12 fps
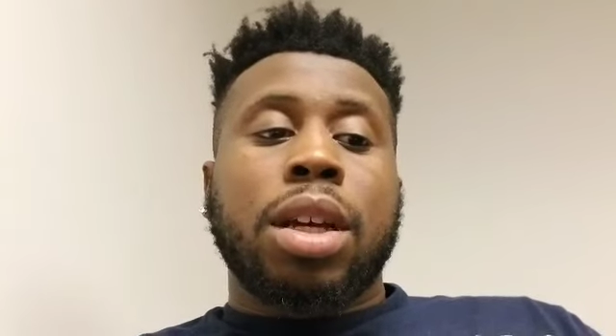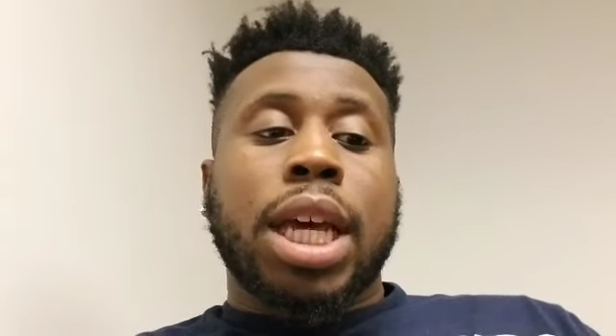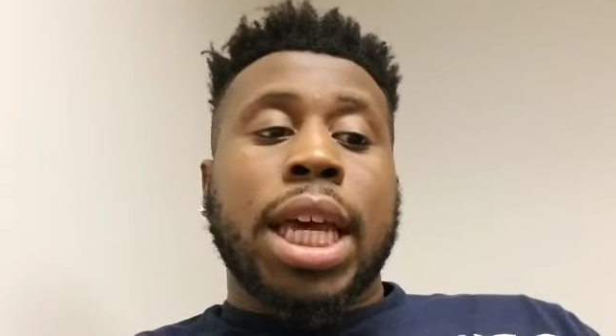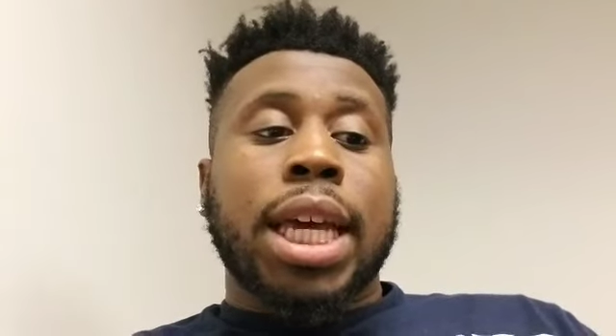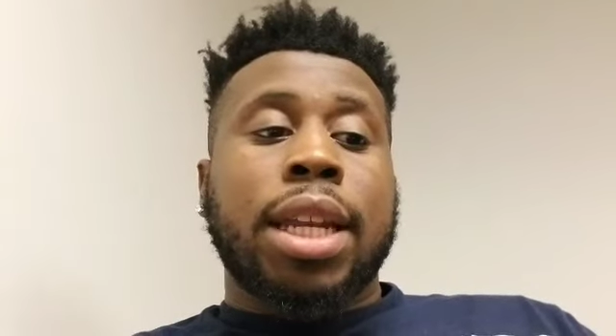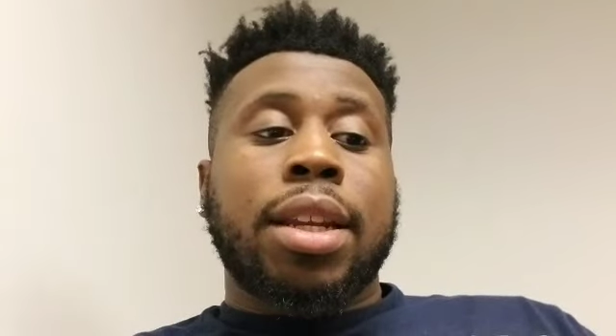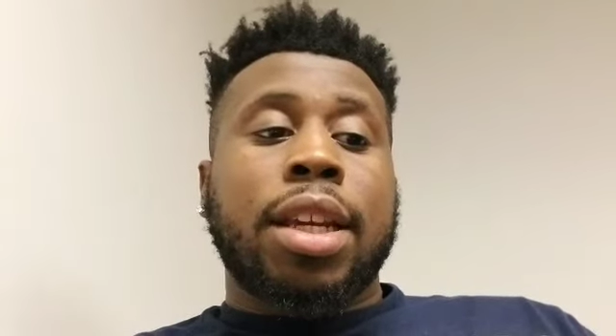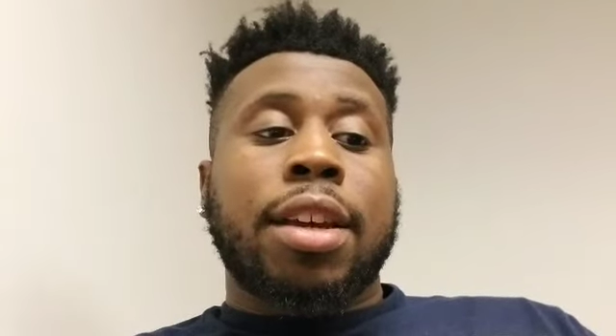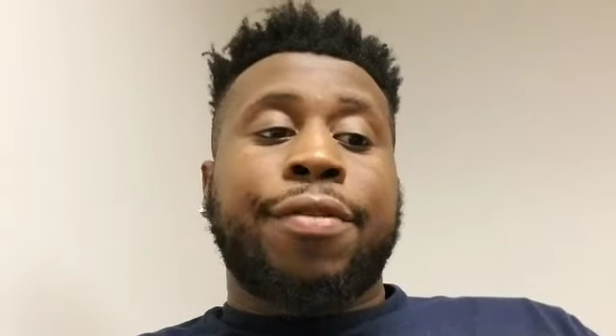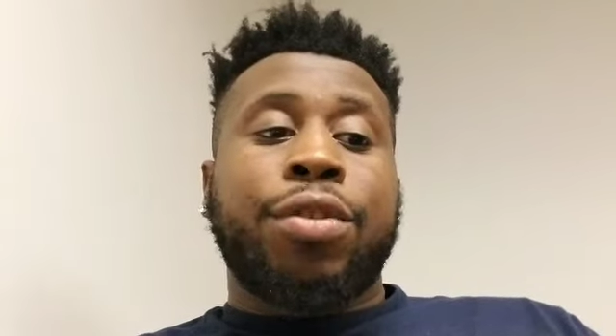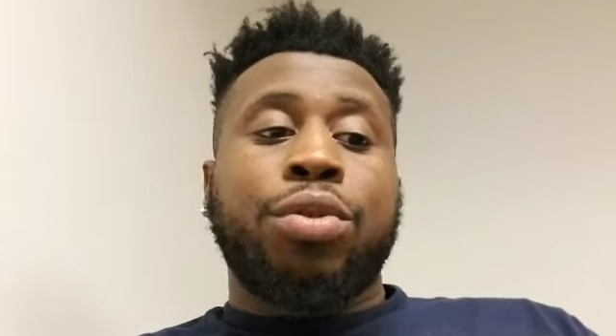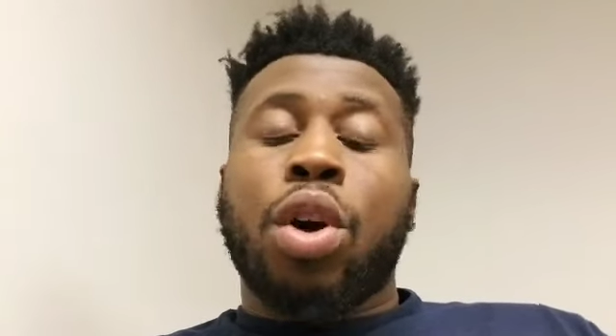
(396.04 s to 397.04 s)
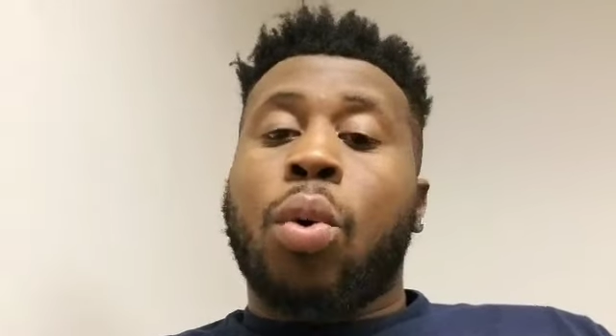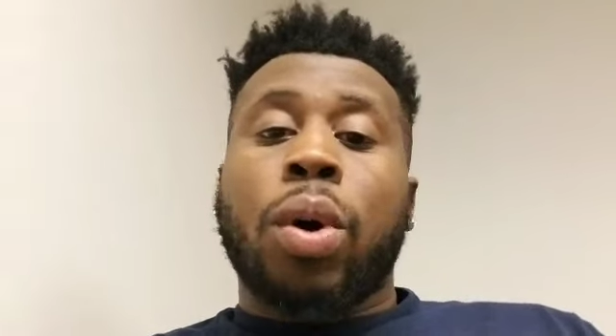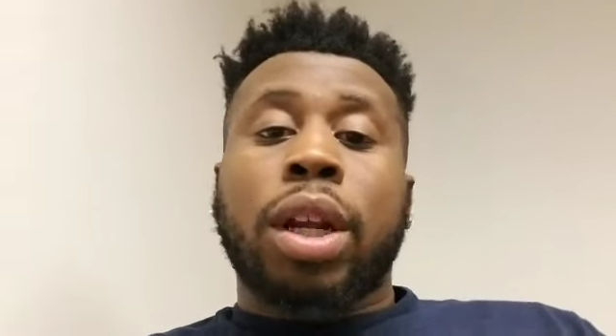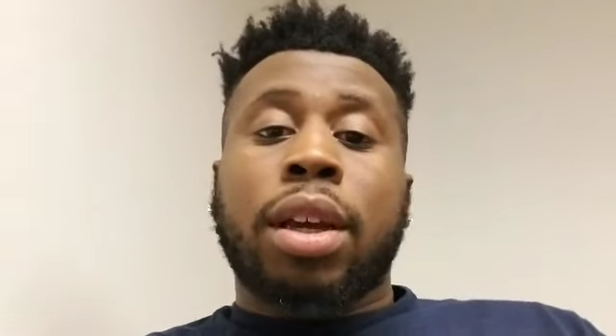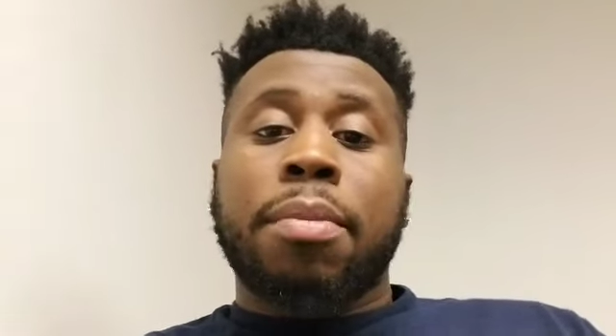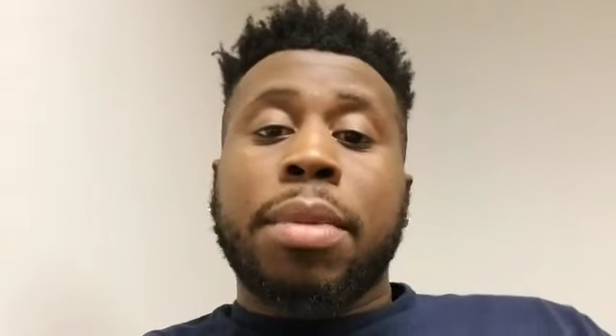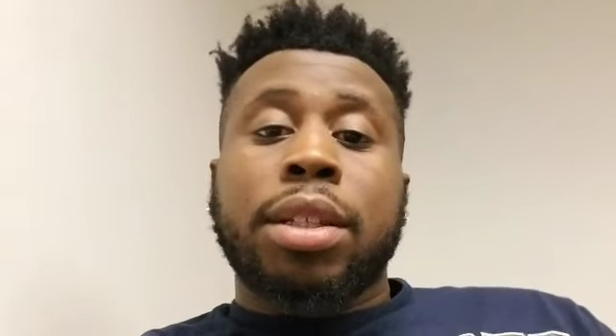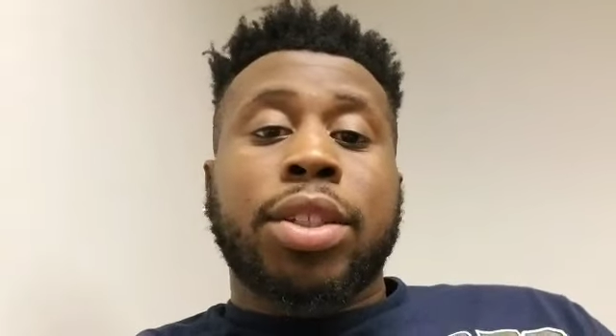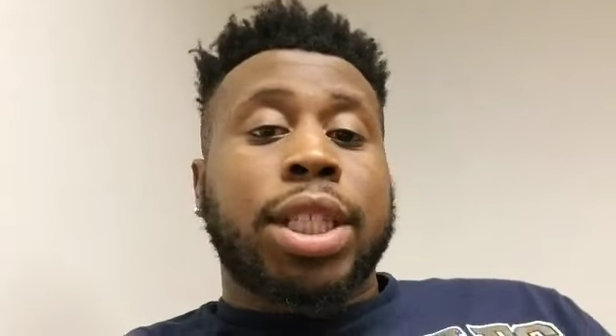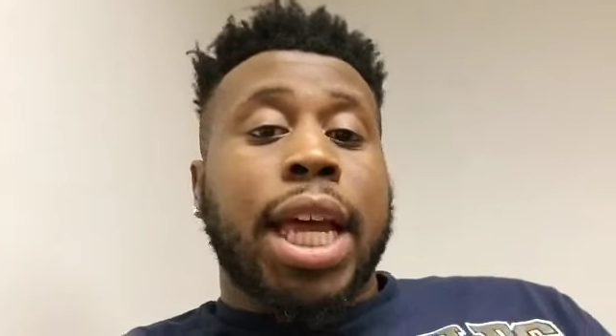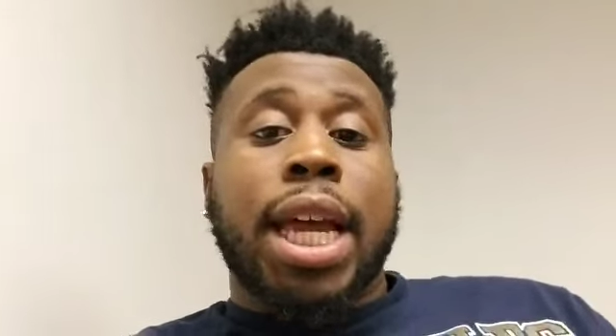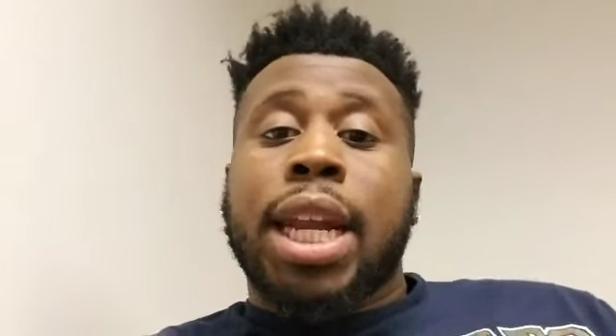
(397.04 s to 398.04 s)
And if you don't want to commit,
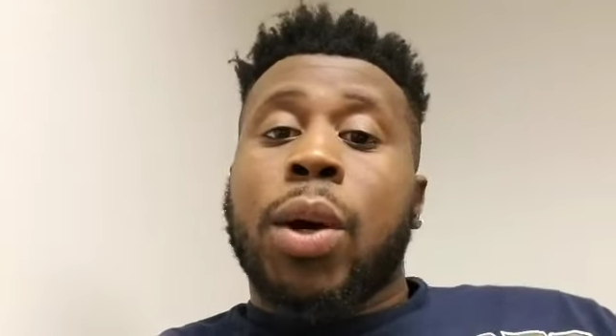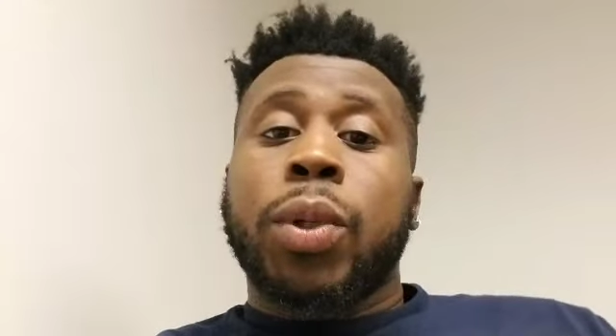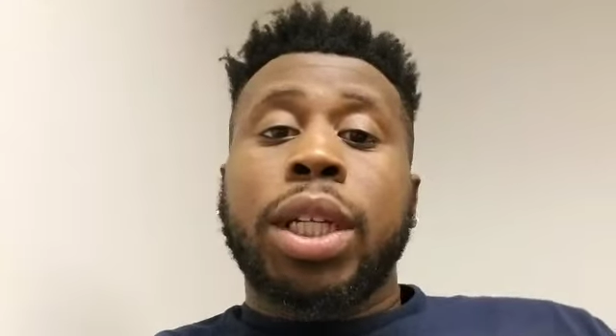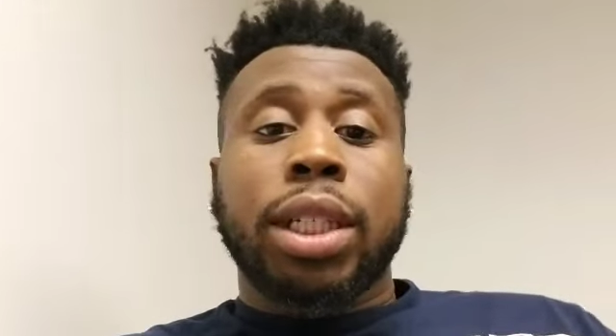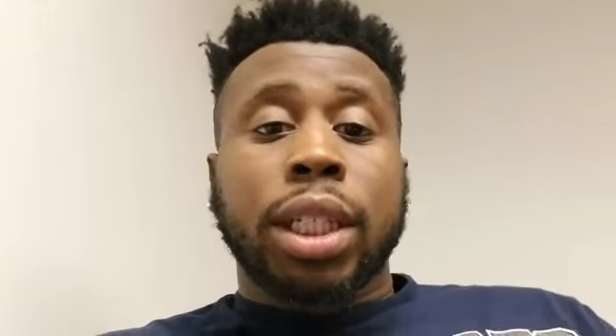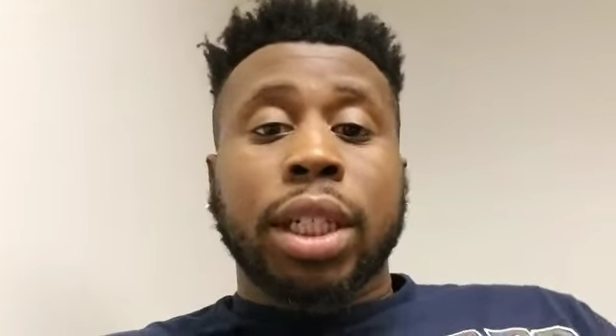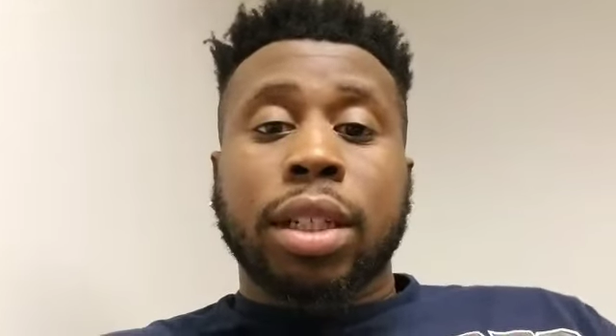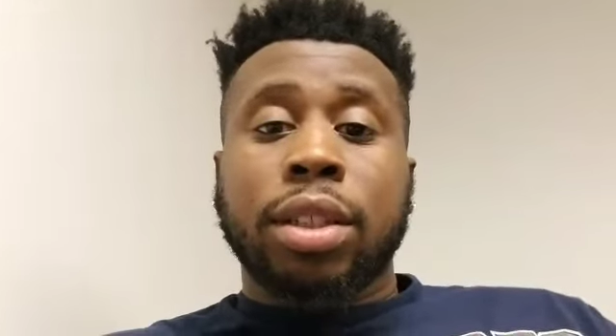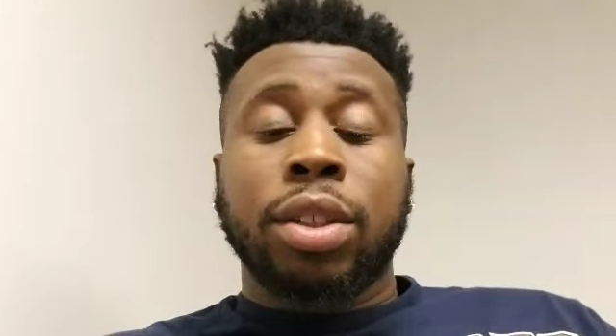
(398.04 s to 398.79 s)
stay in that weekly.